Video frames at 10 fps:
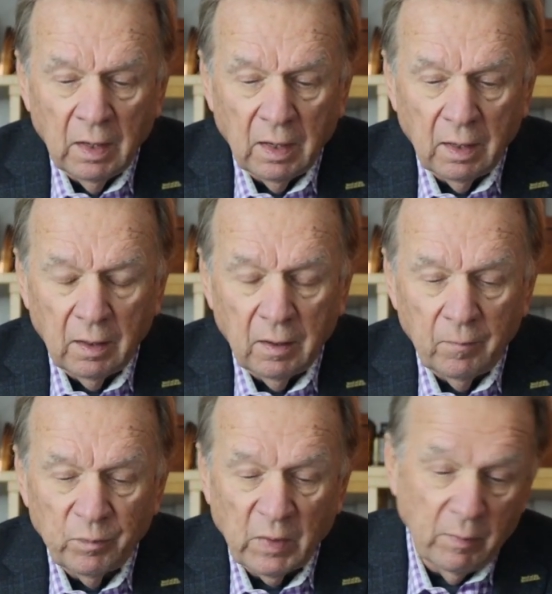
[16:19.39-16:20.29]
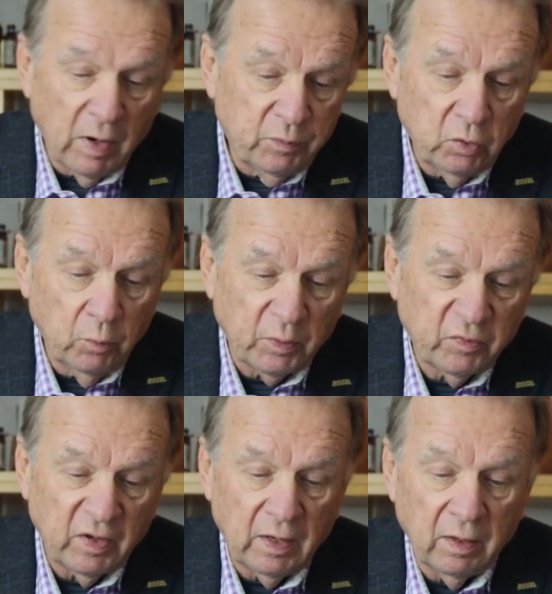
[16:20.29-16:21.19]
Um, I'm up two
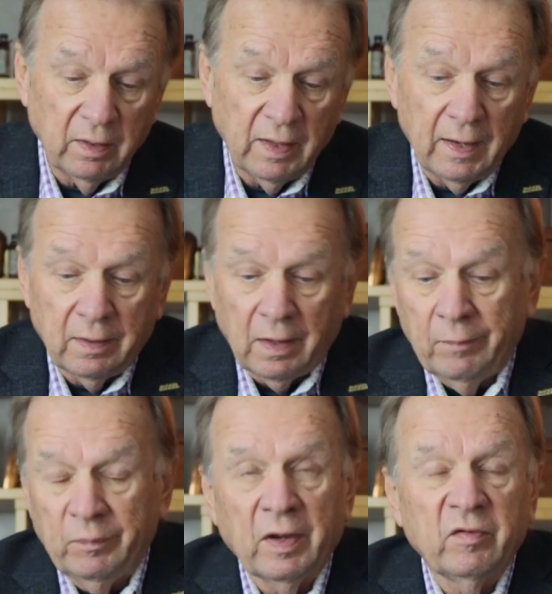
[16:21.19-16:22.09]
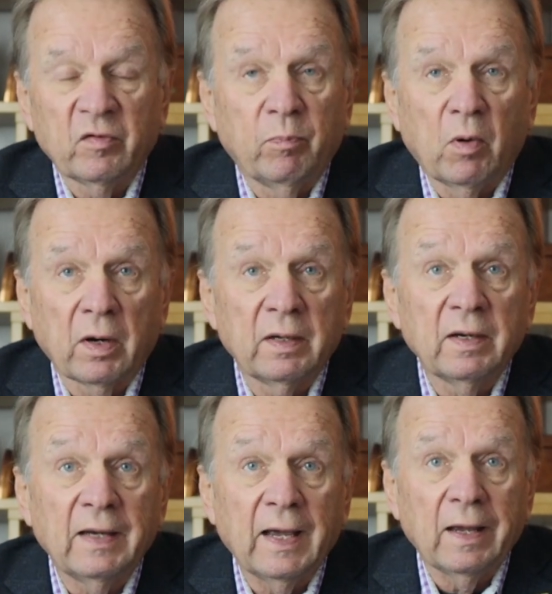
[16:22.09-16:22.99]
percent on that. I I just bought it
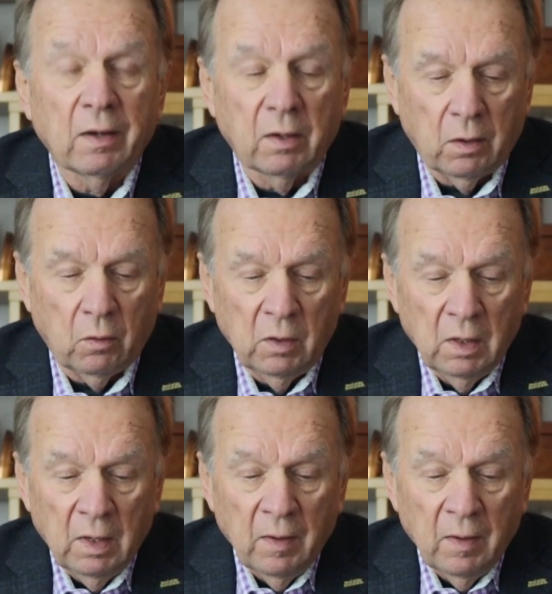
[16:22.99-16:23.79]
a day ago.